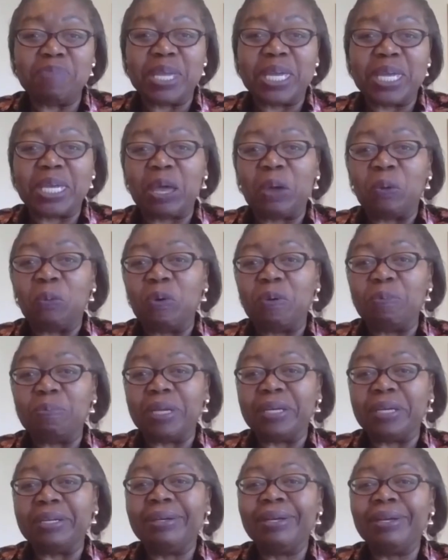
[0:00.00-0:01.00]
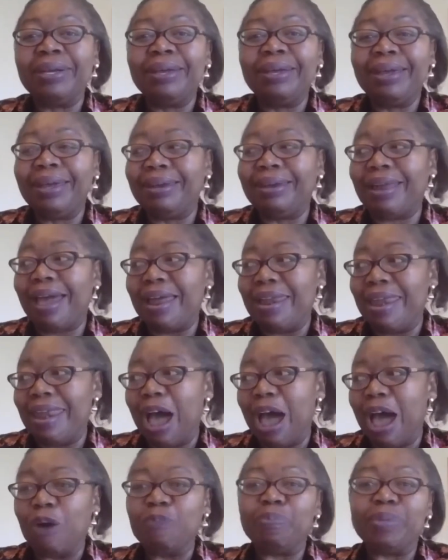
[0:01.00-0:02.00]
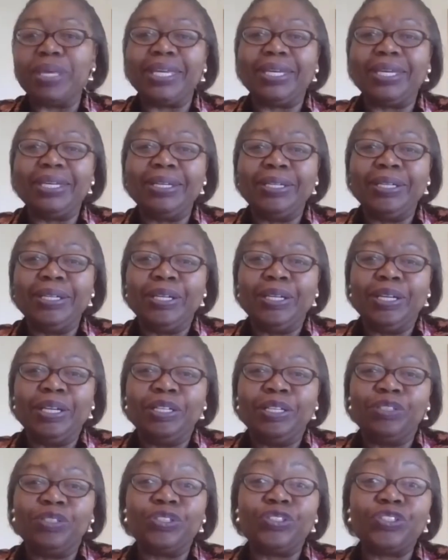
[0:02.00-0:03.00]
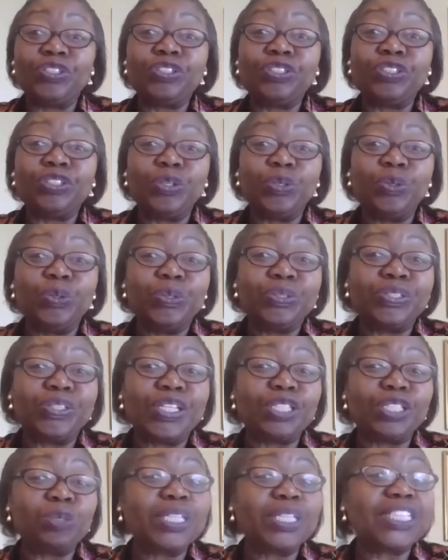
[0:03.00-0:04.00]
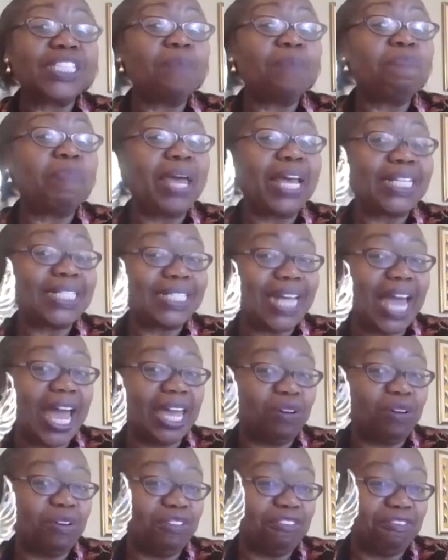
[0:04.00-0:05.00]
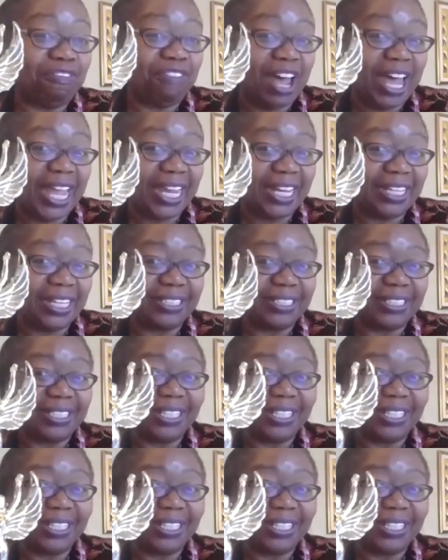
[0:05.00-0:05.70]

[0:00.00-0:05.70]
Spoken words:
being a woman, and allow me to just use, this was the best I could find.